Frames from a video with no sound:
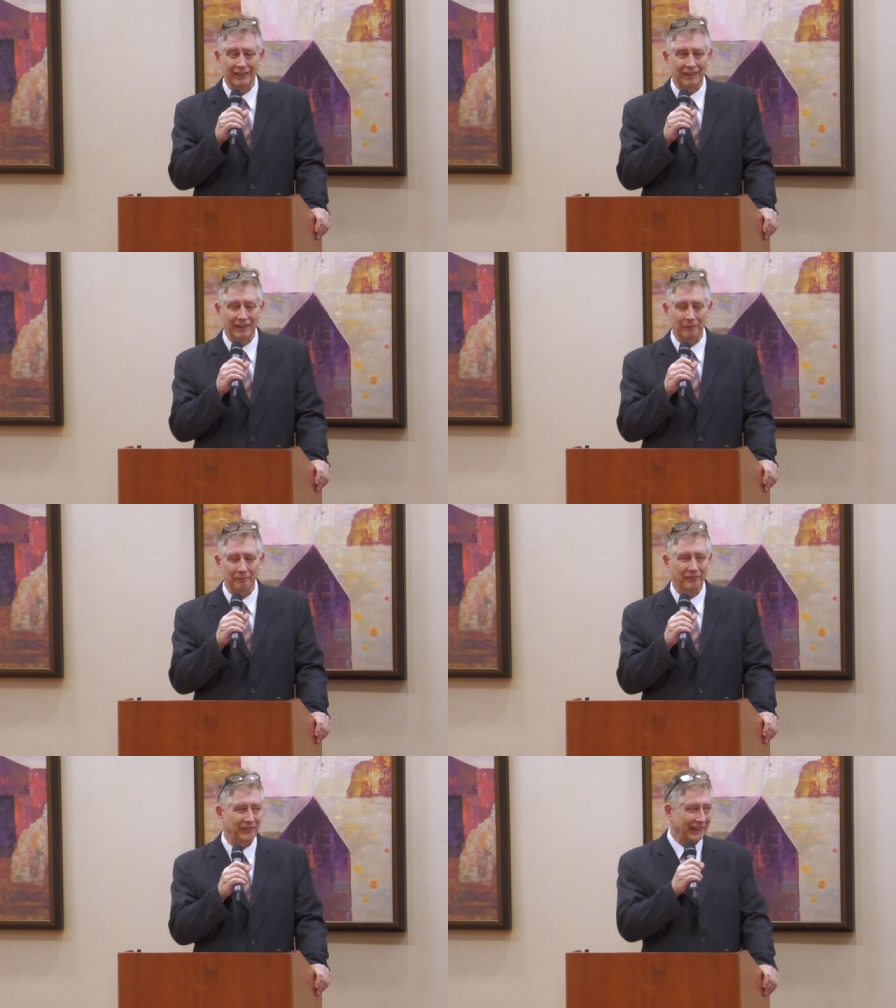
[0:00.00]

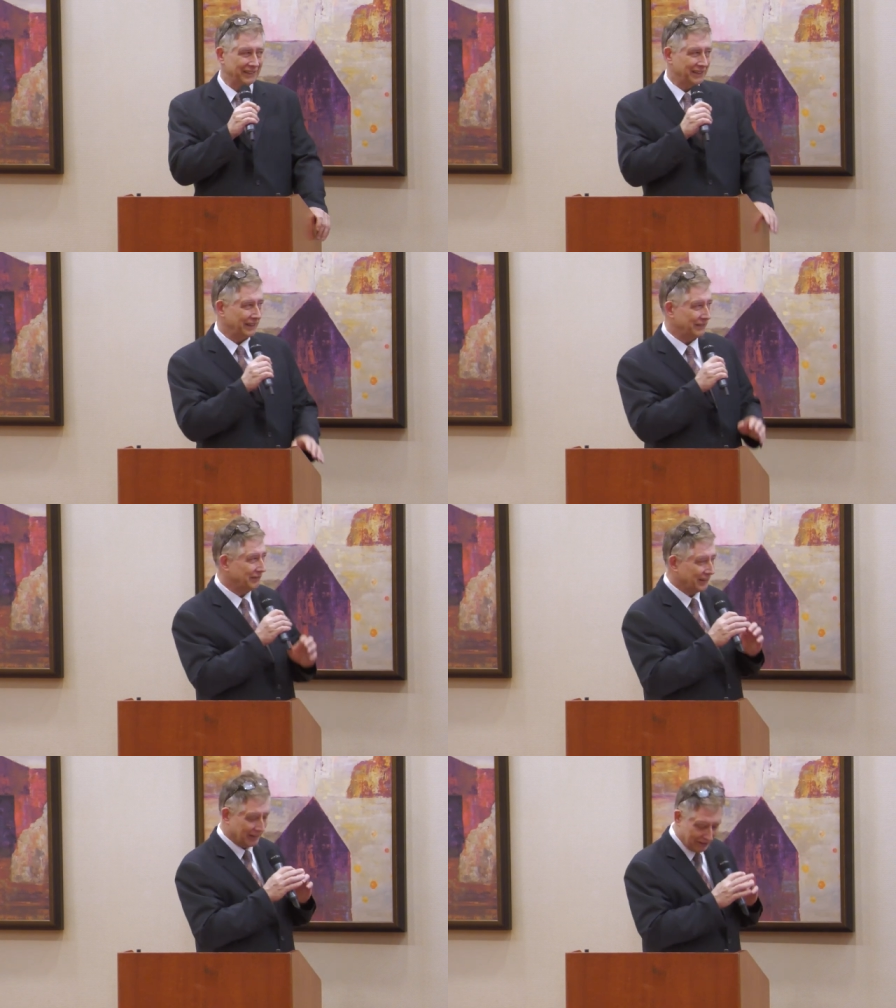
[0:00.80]
Um, that
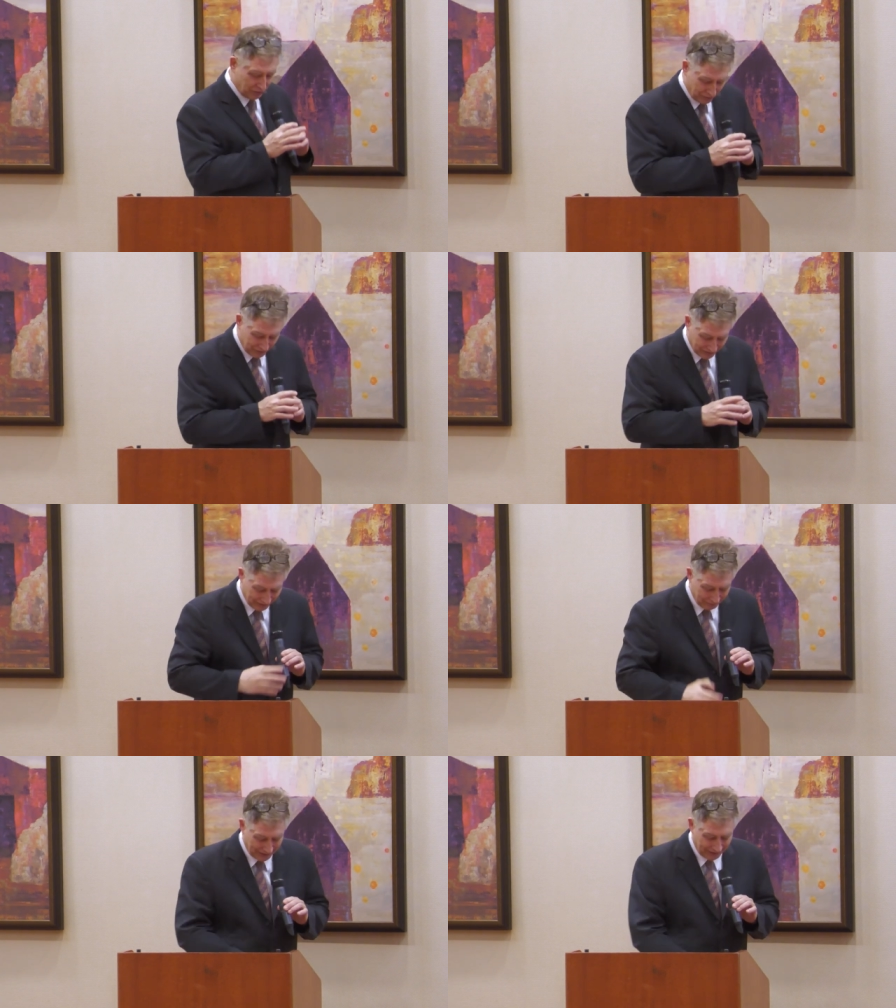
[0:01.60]
said, insurance
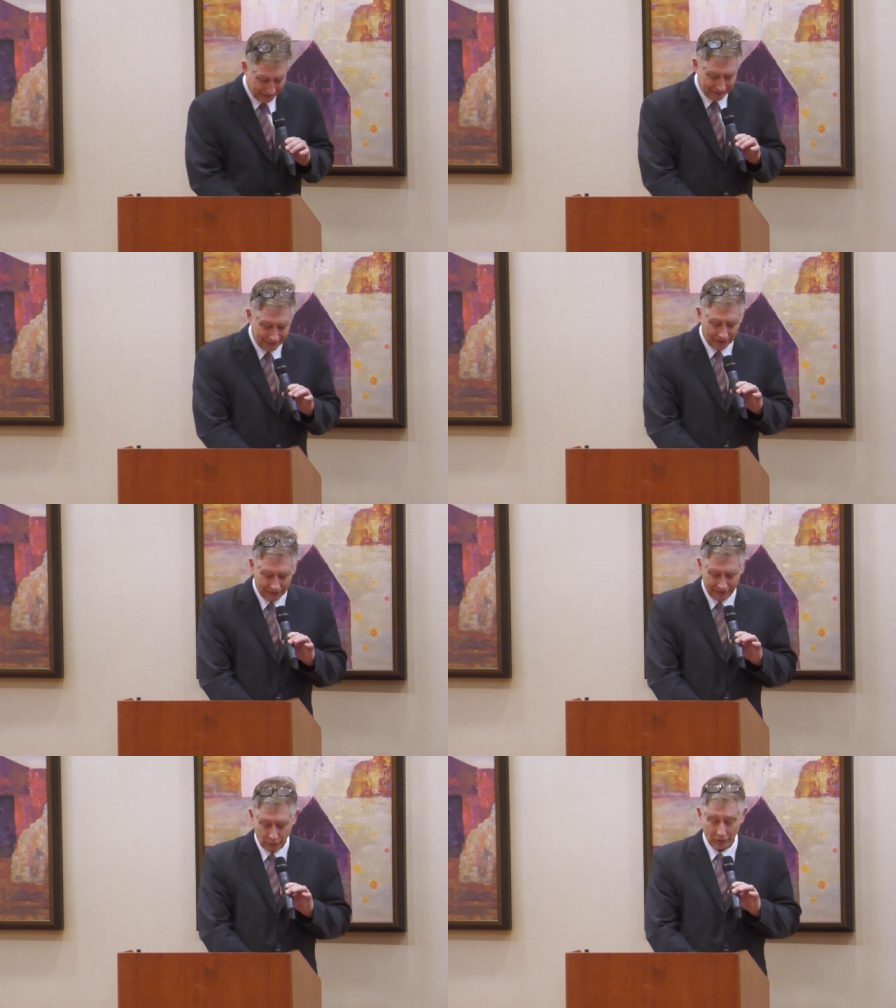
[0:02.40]
companies
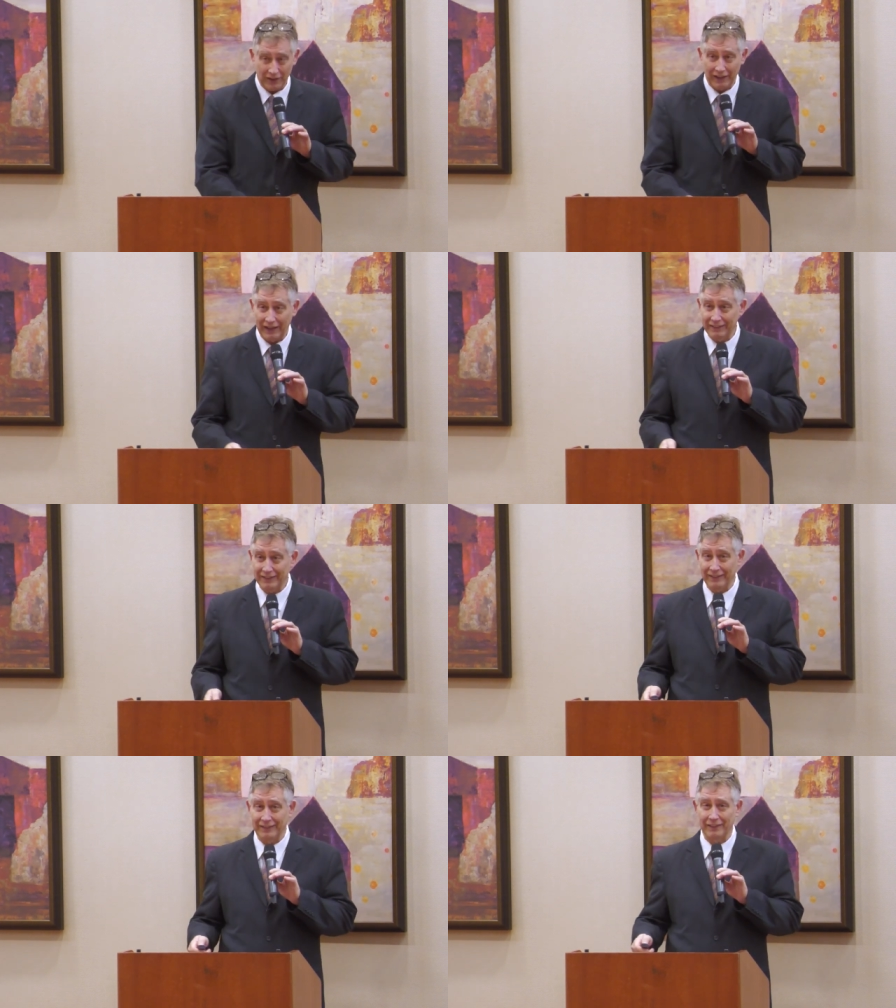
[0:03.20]
uh, work
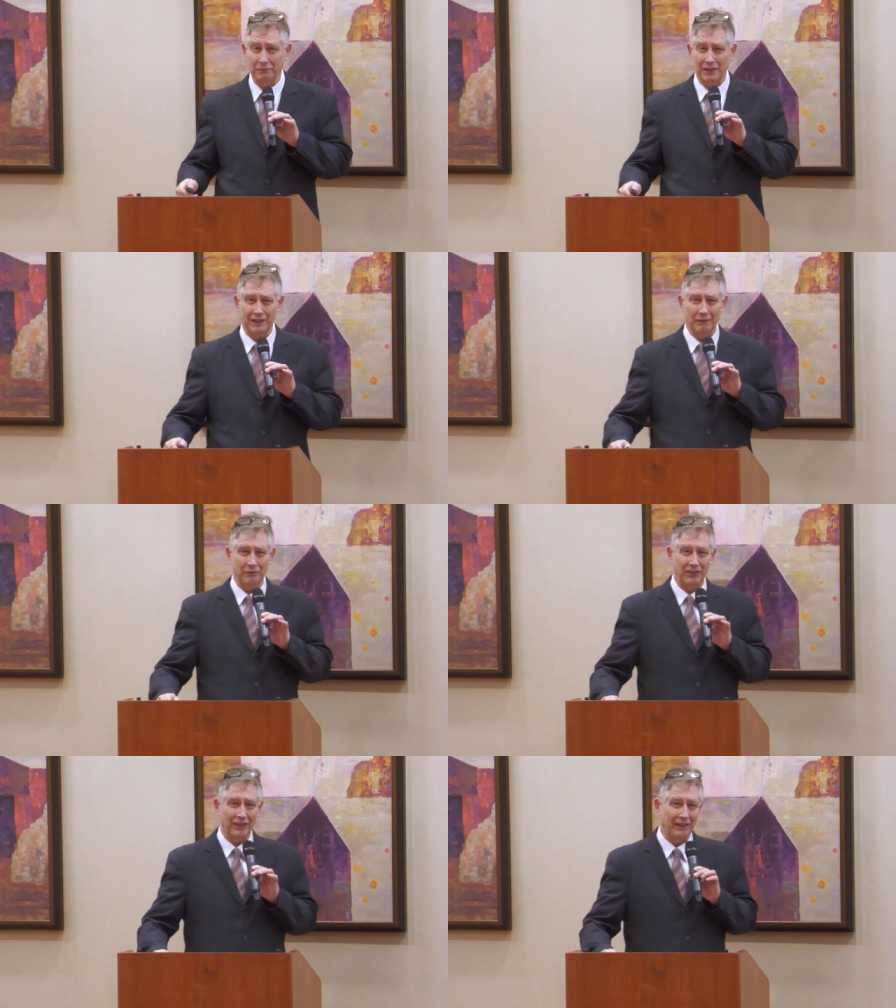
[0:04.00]
against us
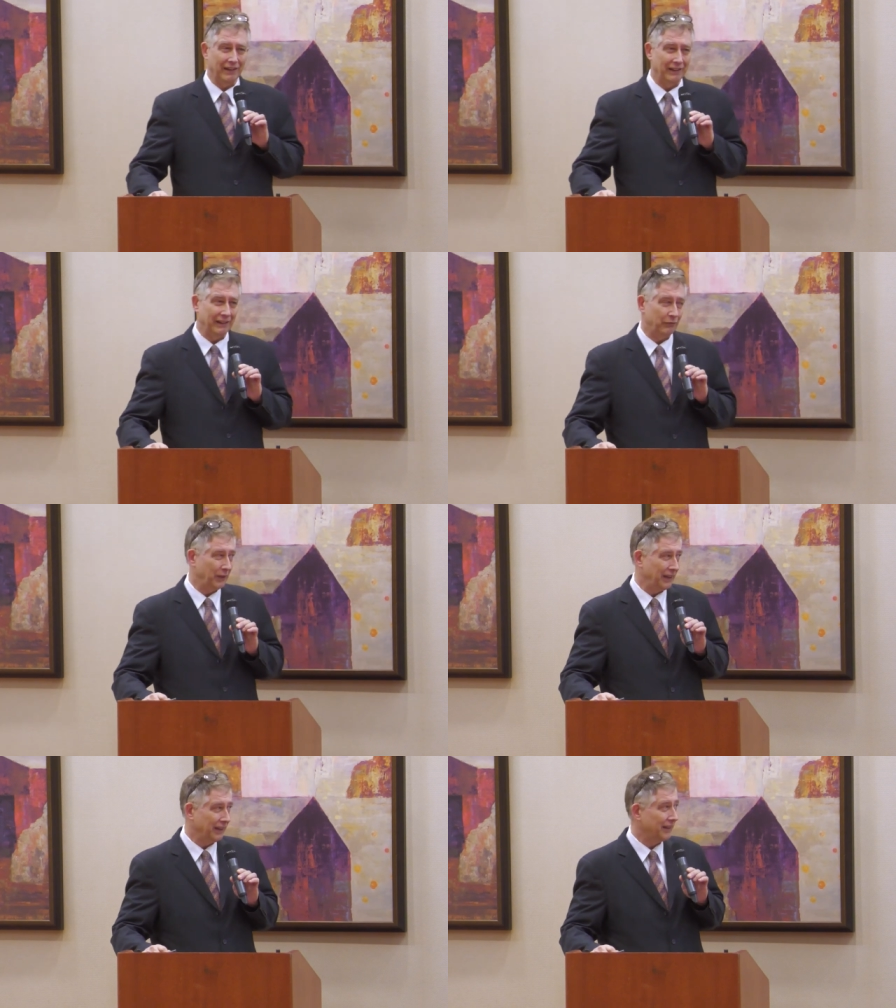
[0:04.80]
sometimes uh,
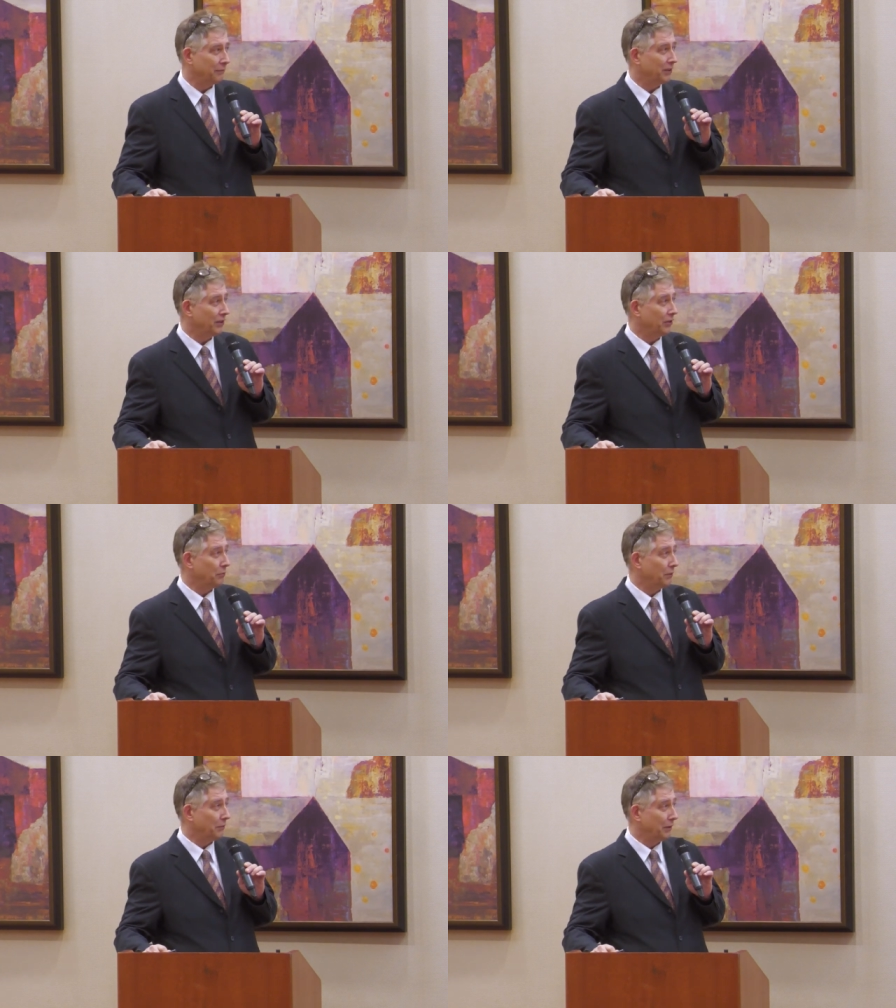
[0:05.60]
if we can get them to
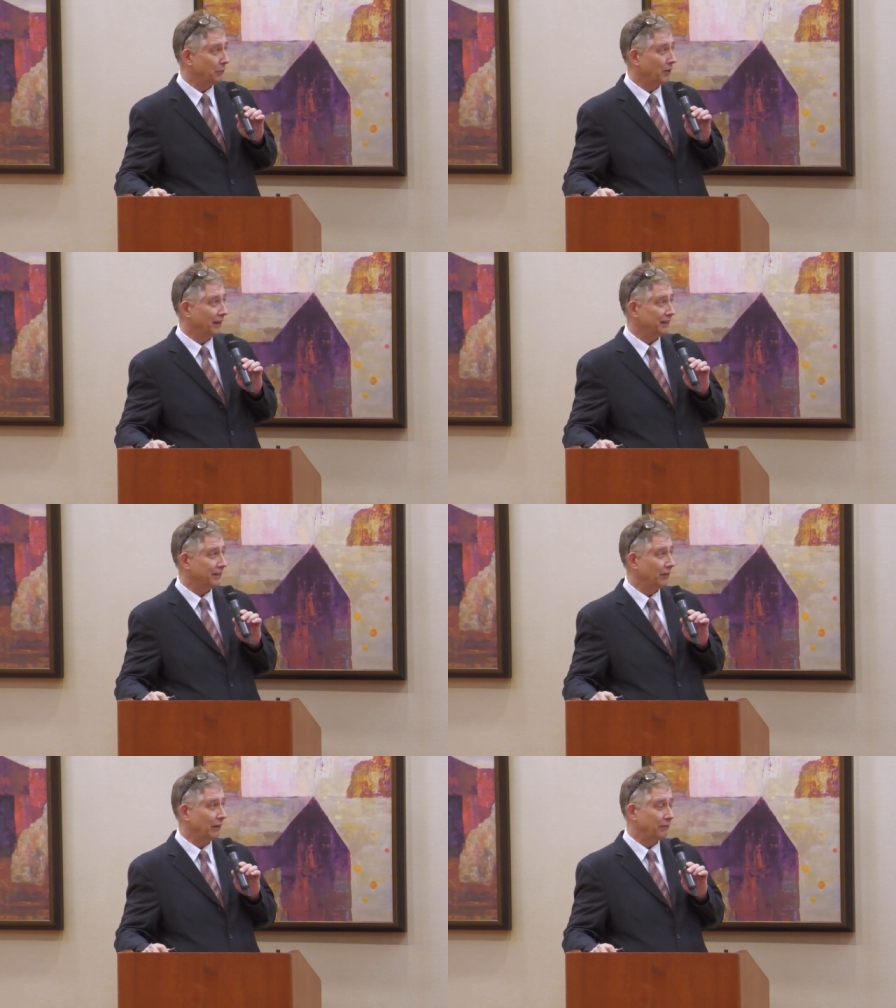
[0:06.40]
do what we want.
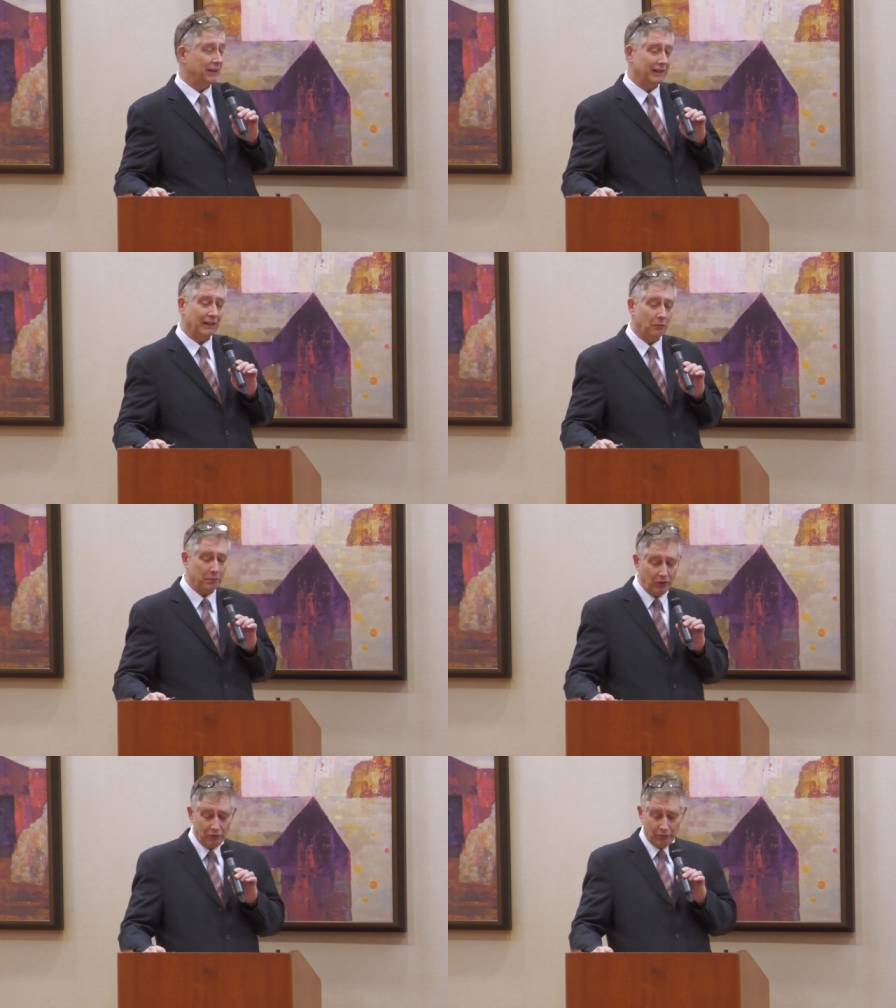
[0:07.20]
So I'm going to
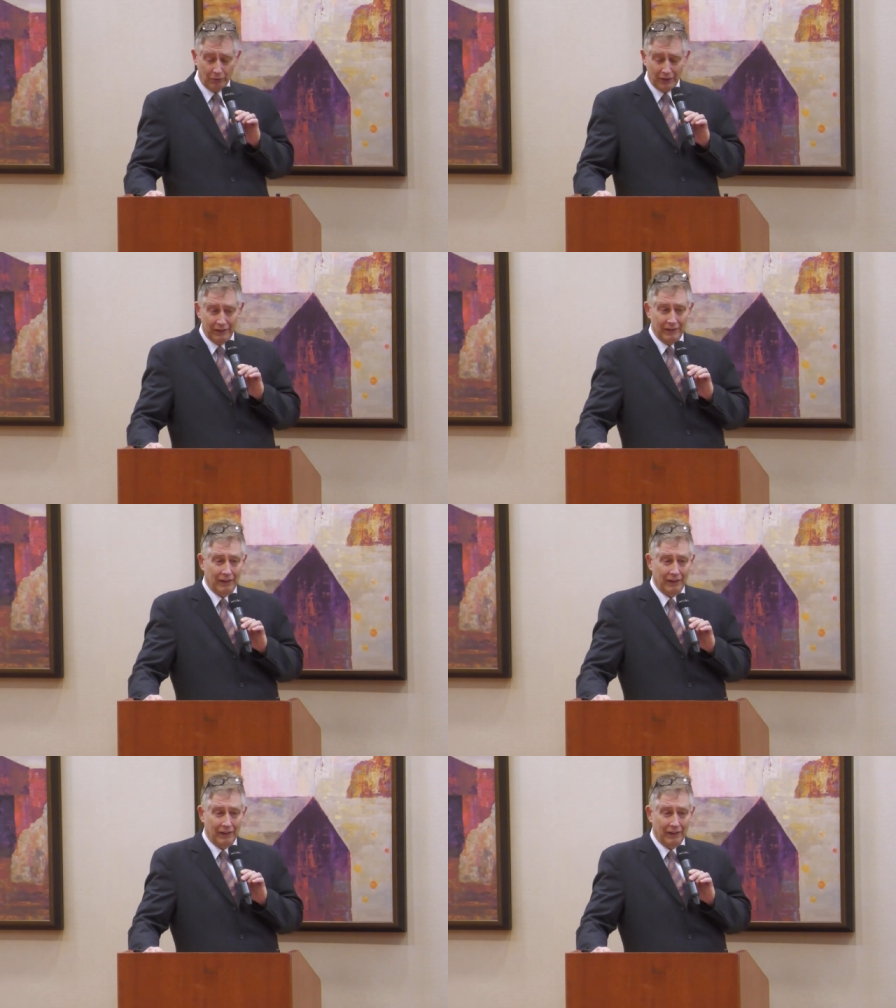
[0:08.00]
help you